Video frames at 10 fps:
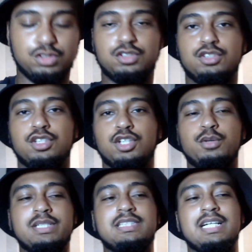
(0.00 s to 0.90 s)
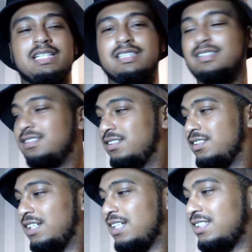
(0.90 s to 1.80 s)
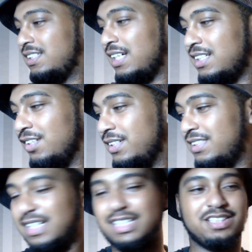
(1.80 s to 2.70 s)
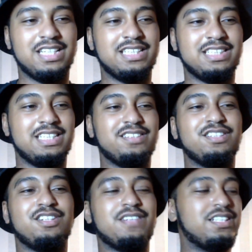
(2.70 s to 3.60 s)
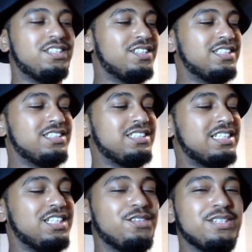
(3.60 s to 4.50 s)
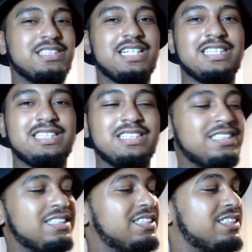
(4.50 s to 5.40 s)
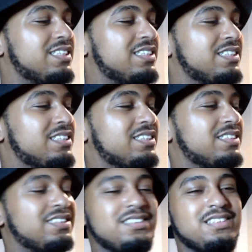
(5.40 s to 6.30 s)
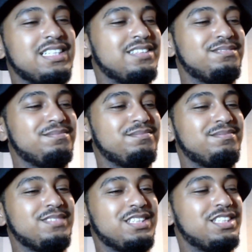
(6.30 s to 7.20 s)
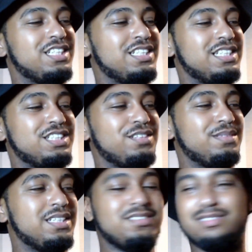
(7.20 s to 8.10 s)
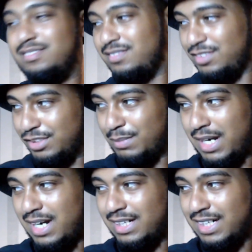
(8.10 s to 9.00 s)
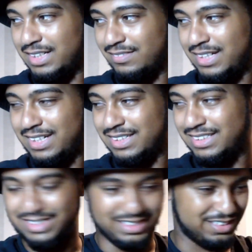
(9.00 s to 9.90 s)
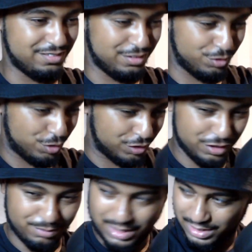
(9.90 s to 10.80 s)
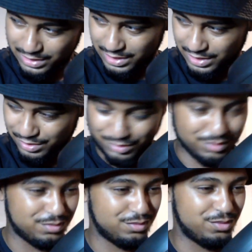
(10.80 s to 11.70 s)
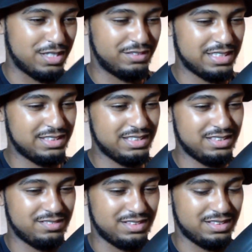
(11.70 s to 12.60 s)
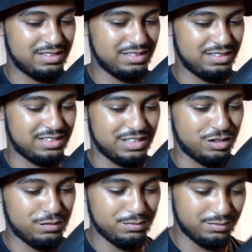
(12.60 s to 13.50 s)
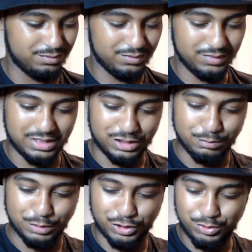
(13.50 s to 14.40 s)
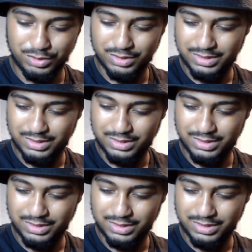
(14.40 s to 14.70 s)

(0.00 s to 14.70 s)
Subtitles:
to the lowest setting. So that's lowest setting. You guys can hear all that noise. That's lowest setting. Alright, I'm gonna turn this up now. Use my hat kind of like as a, if I do it underneath my hat as a little way of testing it. Right, turn it up. That's number 2.